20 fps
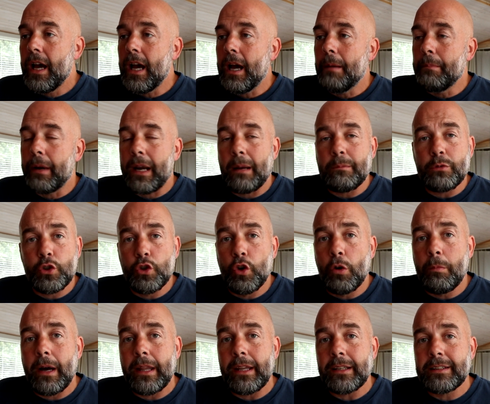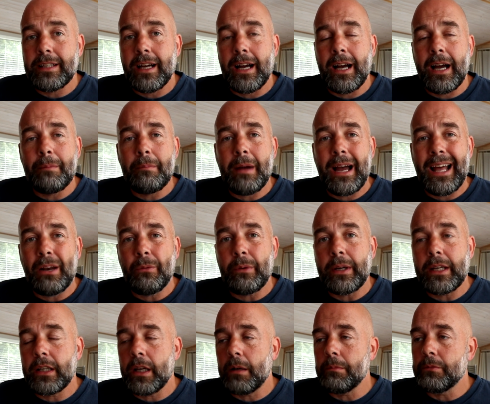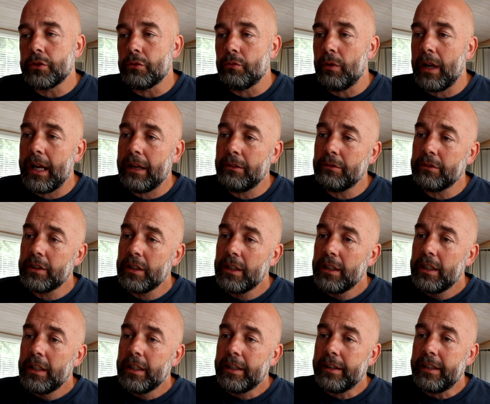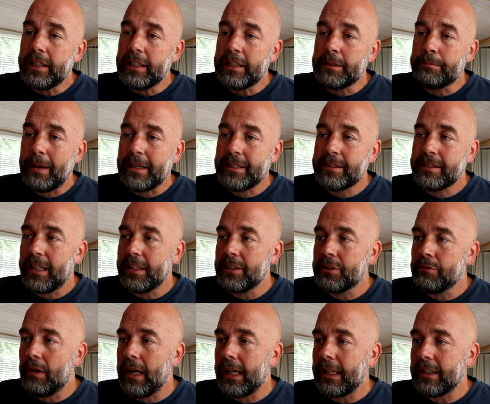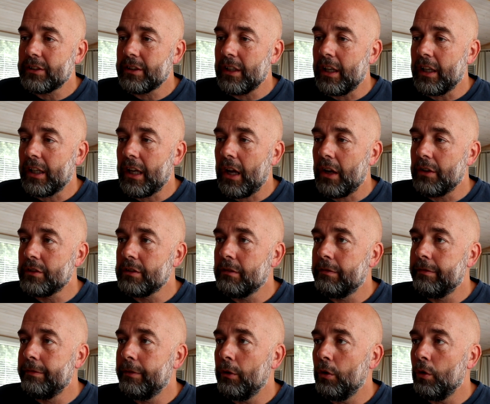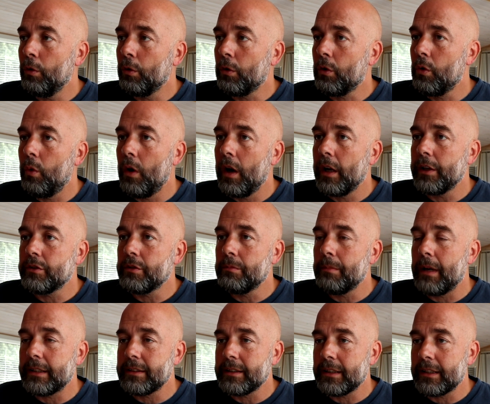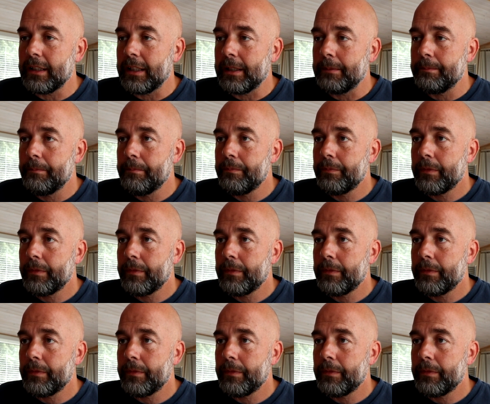Um, but I'm sure by the time Halloween comes around, these bestsellers ranks are going to fall quite dramatically.